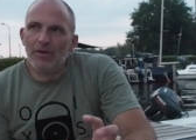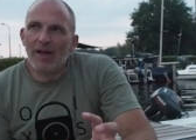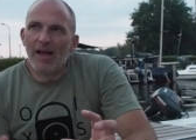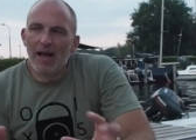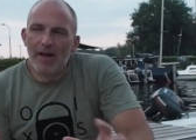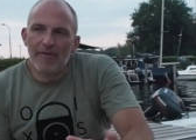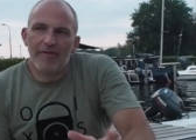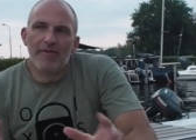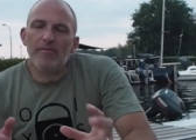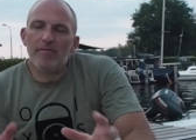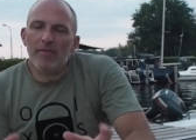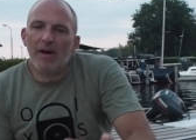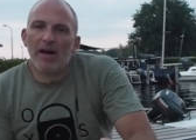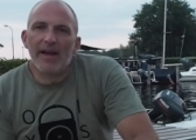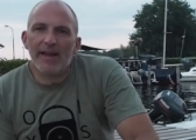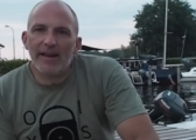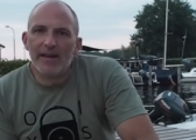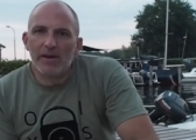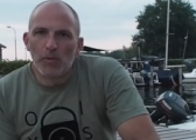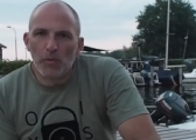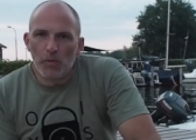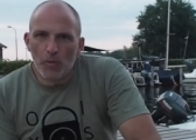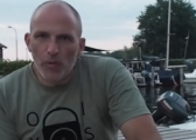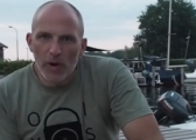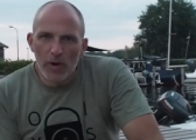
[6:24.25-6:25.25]
have in
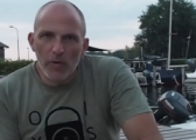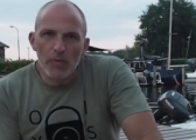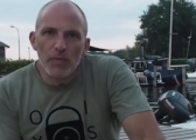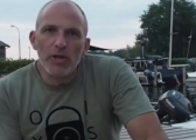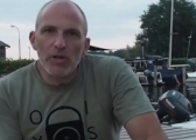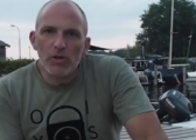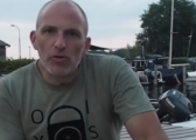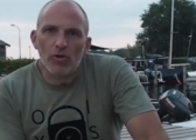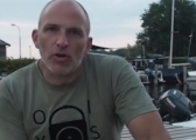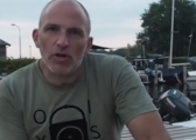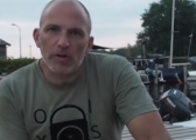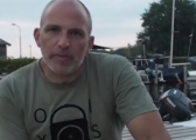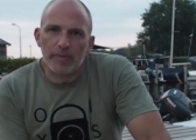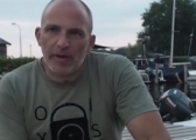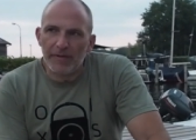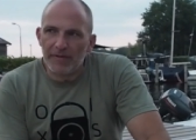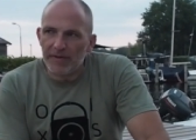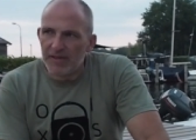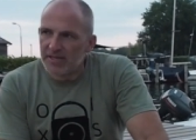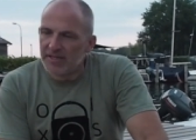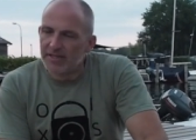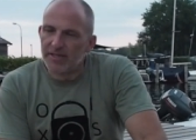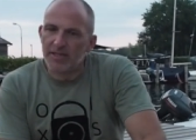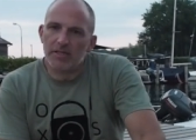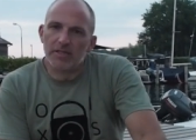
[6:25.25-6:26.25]
mind when we talk about
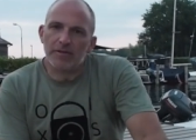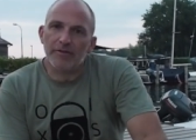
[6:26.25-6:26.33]
these things?